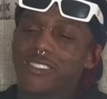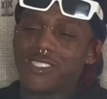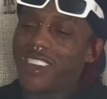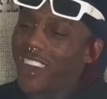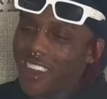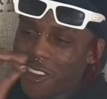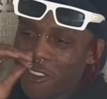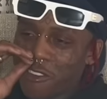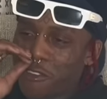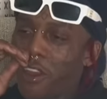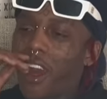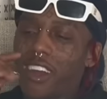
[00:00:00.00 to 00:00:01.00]
checking on
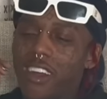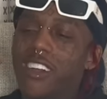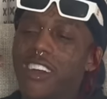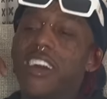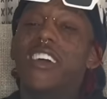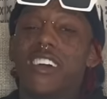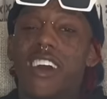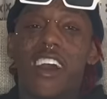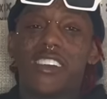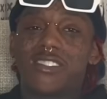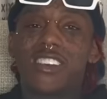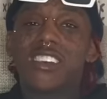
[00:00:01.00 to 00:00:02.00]
you. Like,
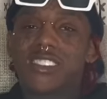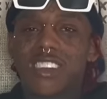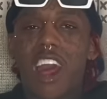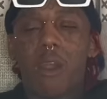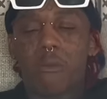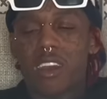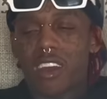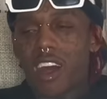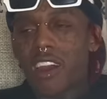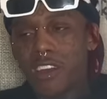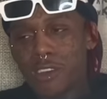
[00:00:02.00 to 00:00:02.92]
that's just shout out Megan. I love